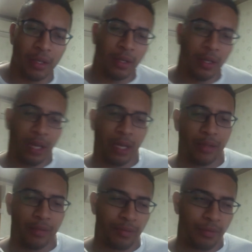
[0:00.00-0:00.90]

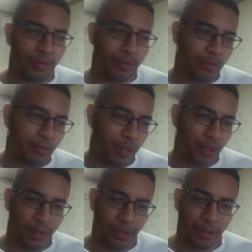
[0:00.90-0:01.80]
had
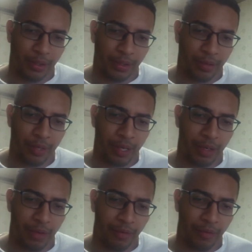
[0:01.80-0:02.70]
went into some
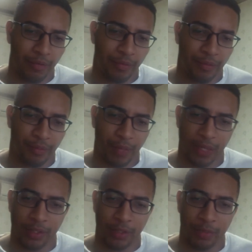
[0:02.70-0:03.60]
kind of
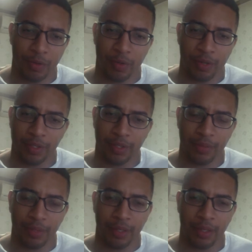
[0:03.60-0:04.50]
message board or
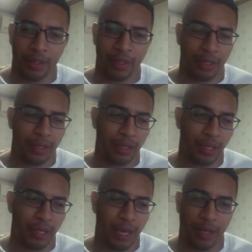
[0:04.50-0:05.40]
something, and then
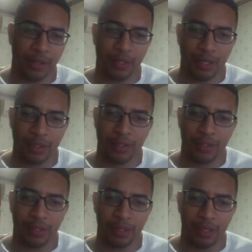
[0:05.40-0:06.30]
they got in
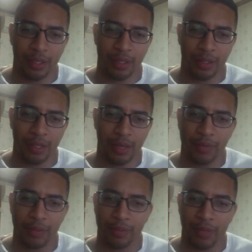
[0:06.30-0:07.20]
touch, and then that
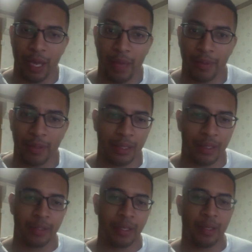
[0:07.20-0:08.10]
was what happened.
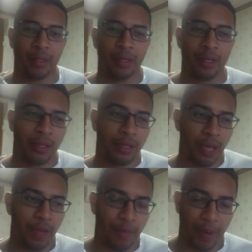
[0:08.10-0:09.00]
Like they
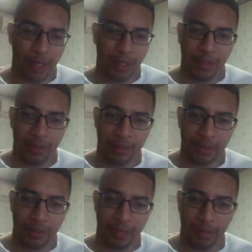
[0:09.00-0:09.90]
everybody
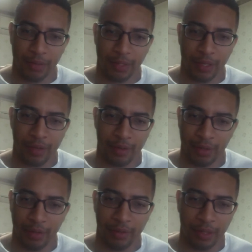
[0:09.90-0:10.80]
that was there
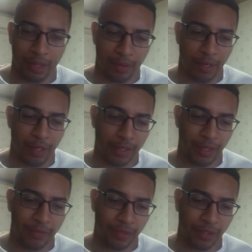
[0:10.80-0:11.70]
knew that they were at
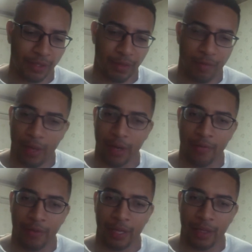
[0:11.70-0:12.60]
San Francisco
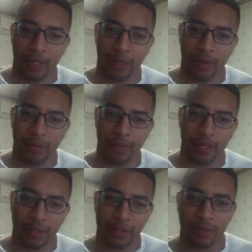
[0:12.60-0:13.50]
waiting for that layover to
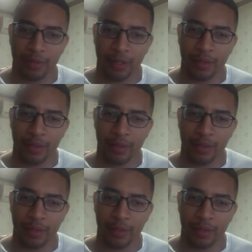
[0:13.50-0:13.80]
get to Korea.